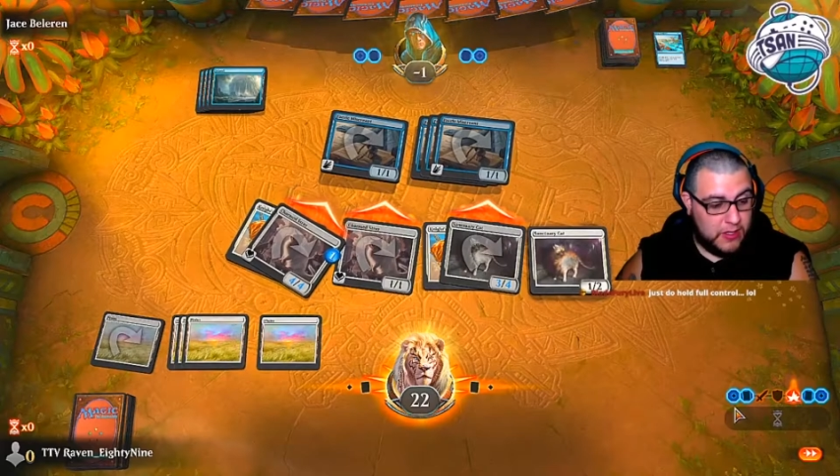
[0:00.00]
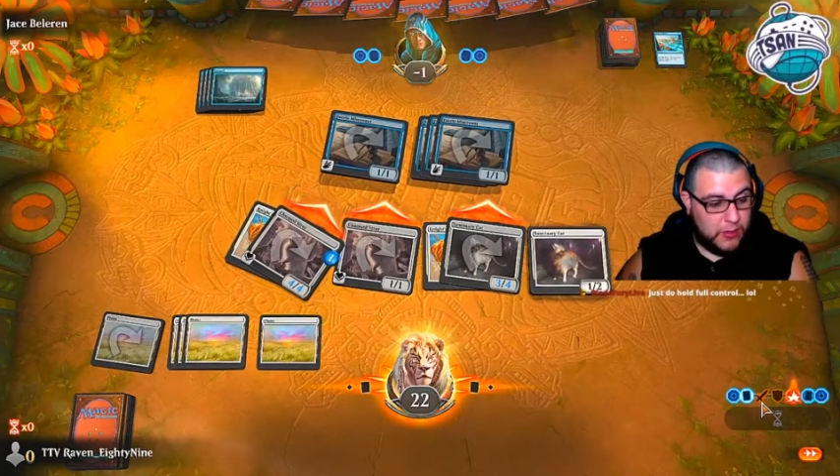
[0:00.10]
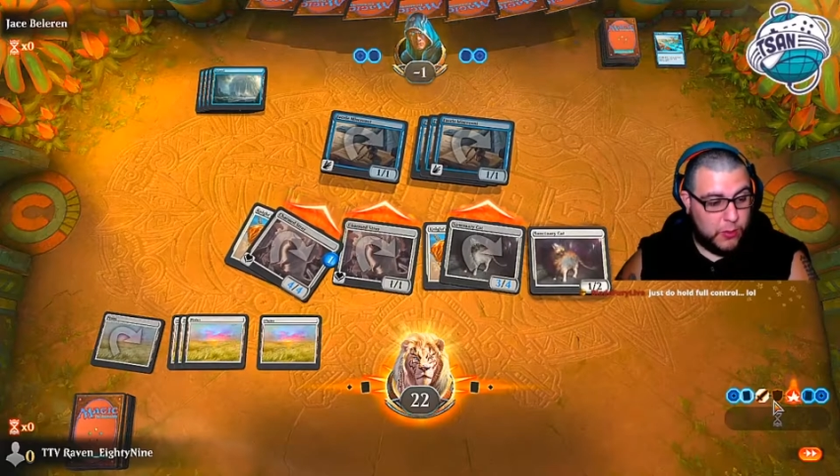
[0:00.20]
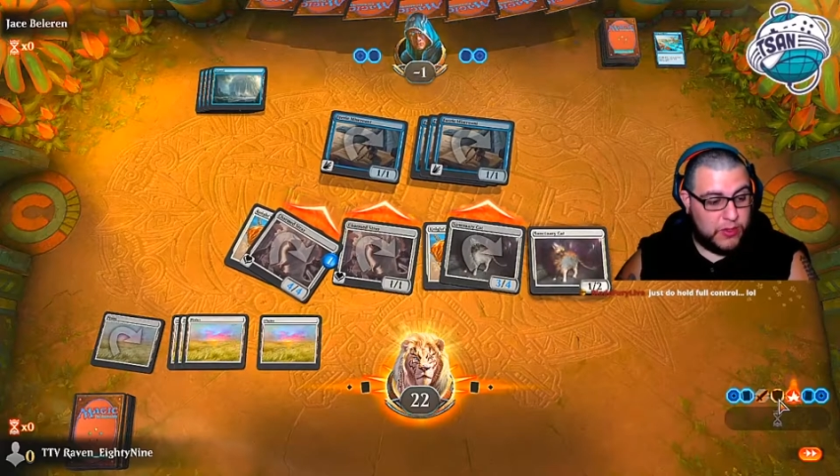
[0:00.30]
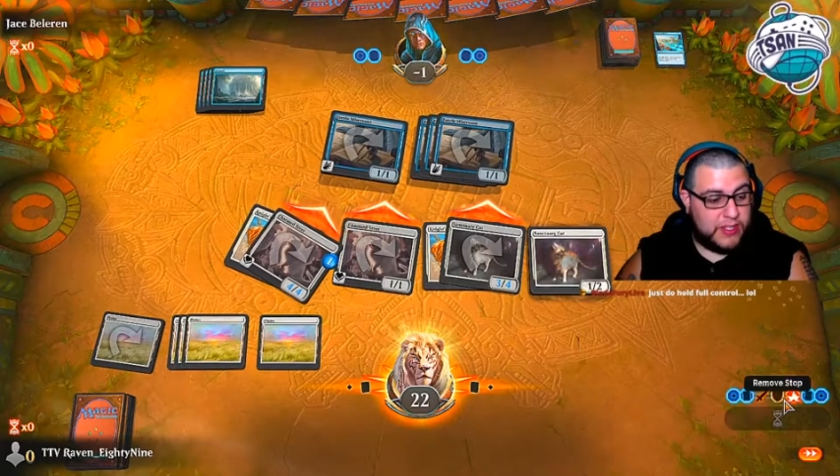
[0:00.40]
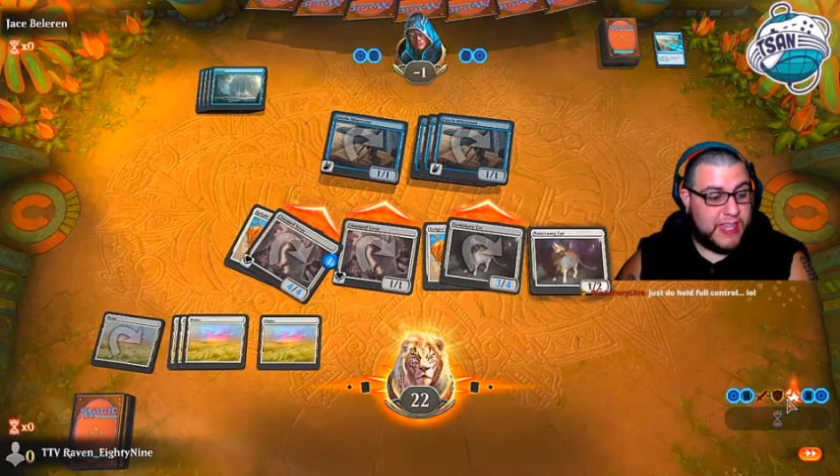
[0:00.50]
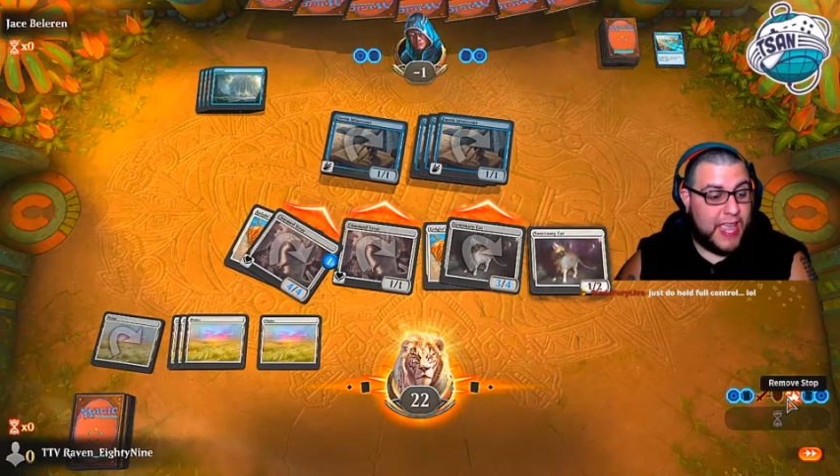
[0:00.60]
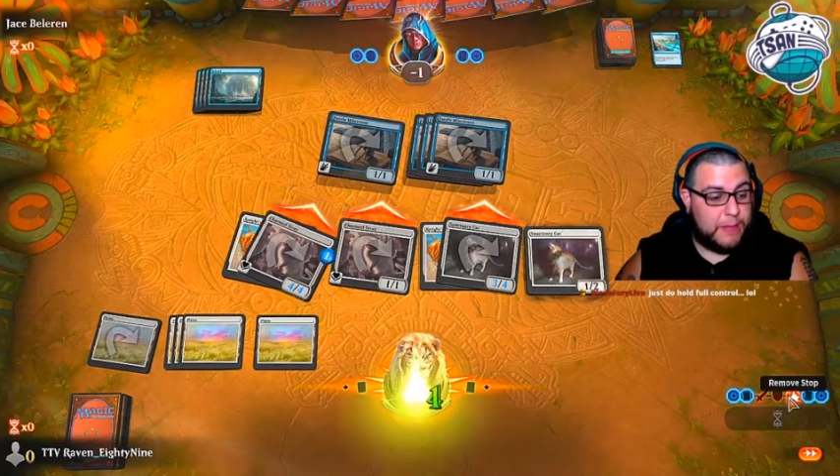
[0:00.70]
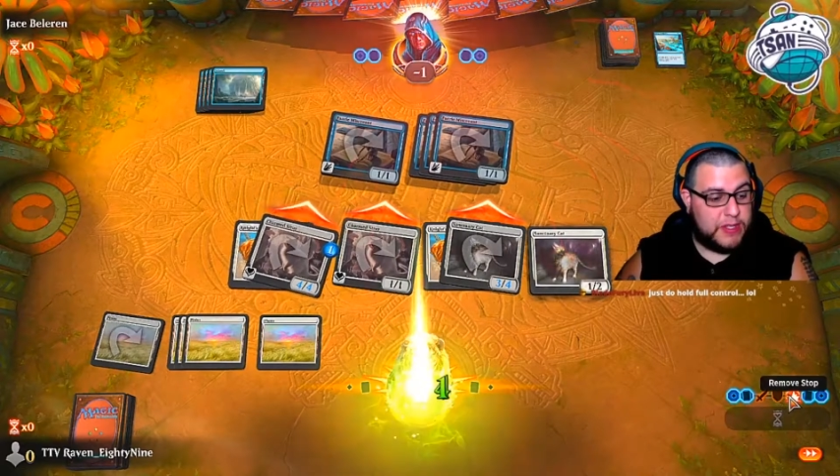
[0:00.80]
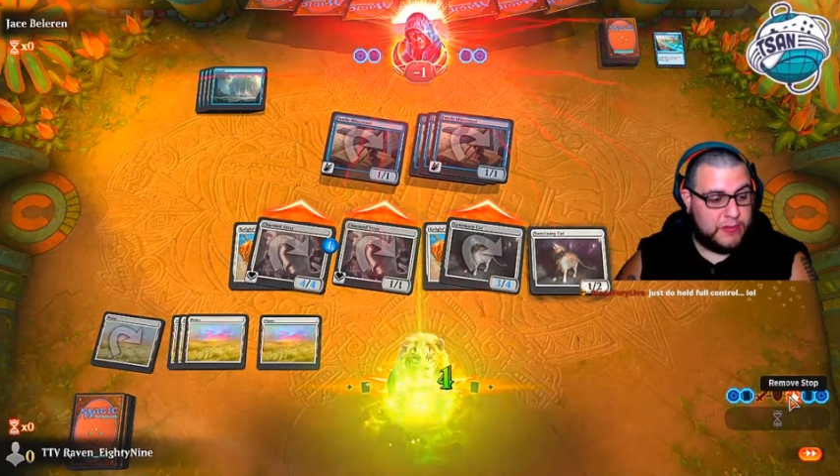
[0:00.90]
or the
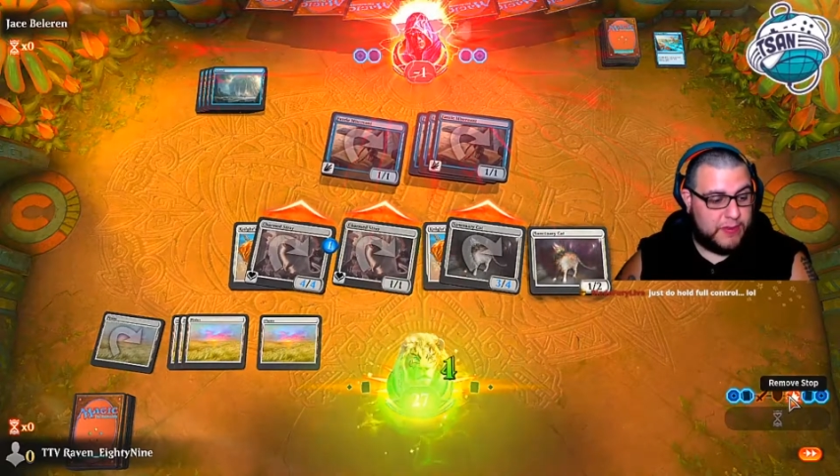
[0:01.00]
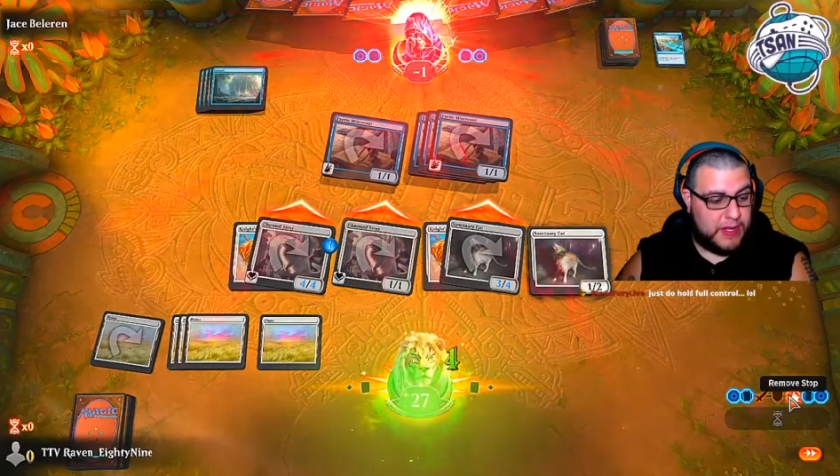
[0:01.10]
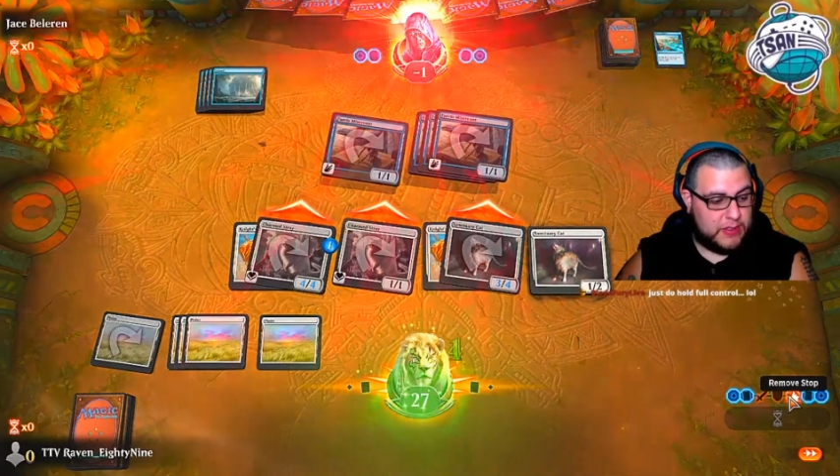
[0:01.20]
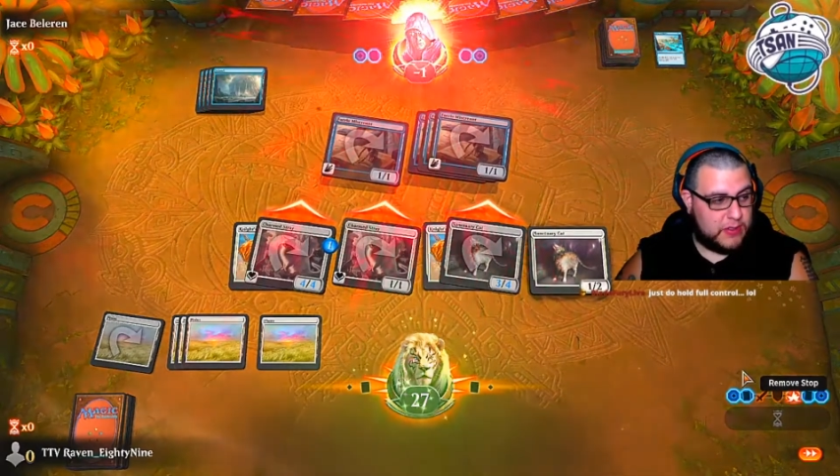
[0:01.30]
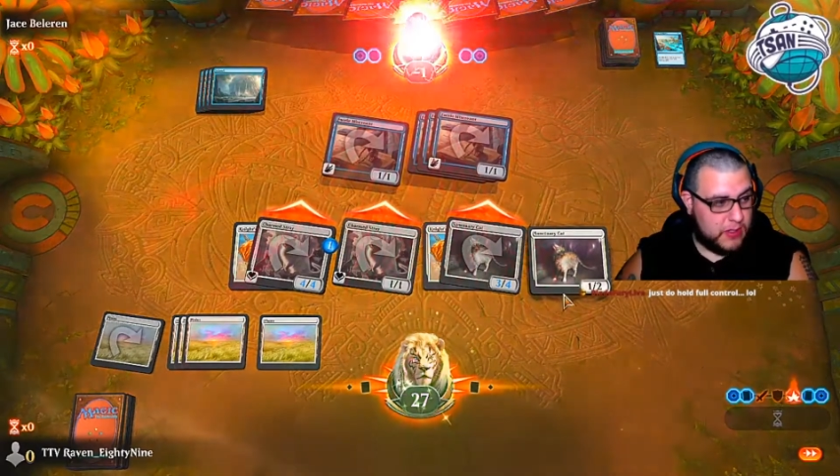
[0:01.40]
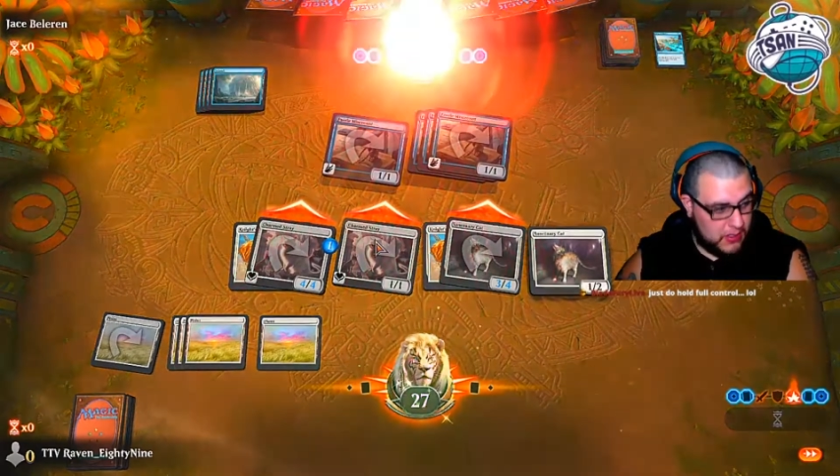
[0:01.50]
damage phase.